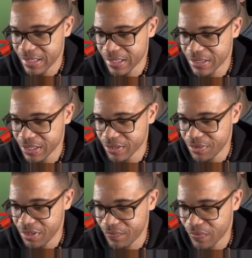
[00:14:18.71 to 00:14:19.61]
interior
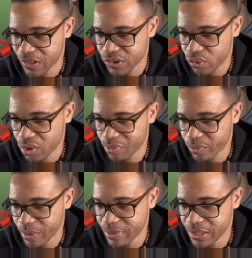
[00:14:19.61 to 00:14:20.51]
defense or
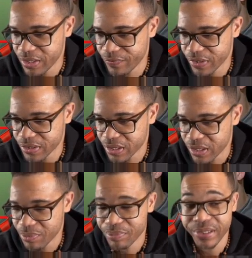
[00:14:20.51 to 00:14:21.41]
perimeter defense.
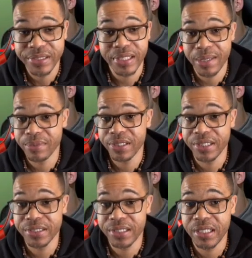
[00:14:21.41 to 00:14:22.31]
But stamina
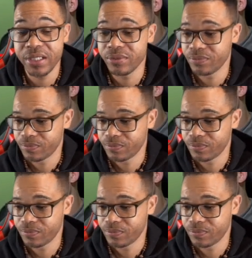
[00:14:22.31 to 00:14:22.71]
is the key.